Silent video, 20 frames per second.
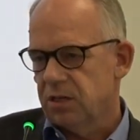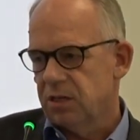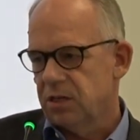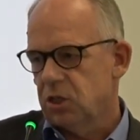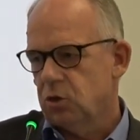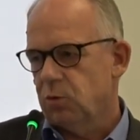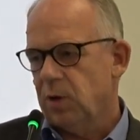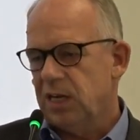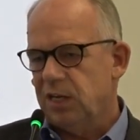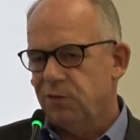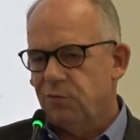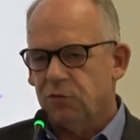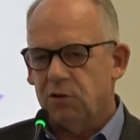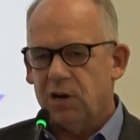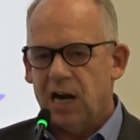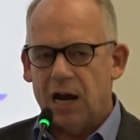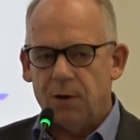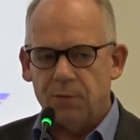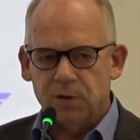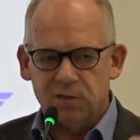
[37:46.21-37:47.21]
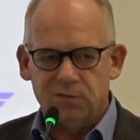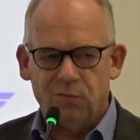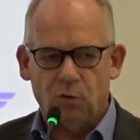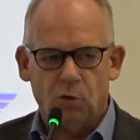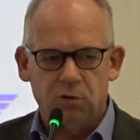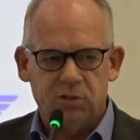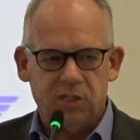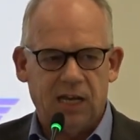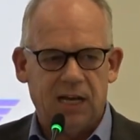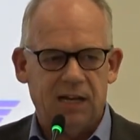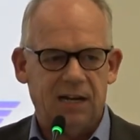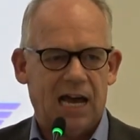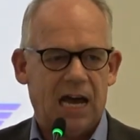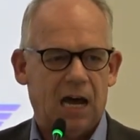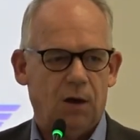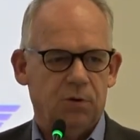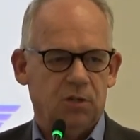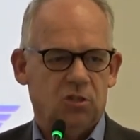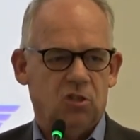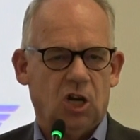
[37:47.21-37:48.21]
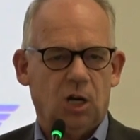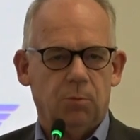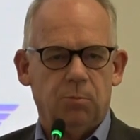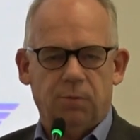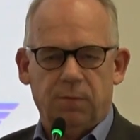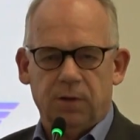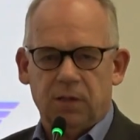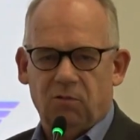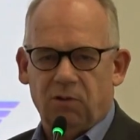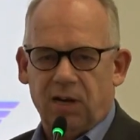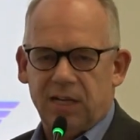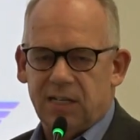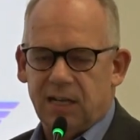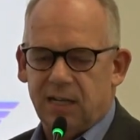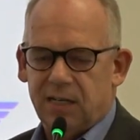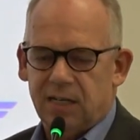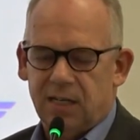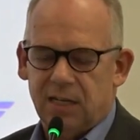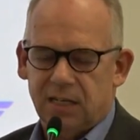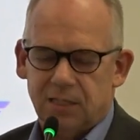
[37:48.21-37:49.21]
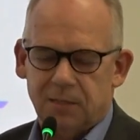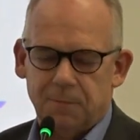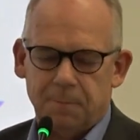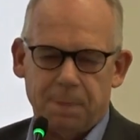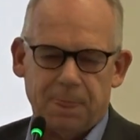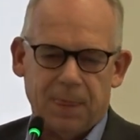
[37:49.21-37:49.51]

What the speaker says: 24 hours, 48 hours, to come up with great ideas.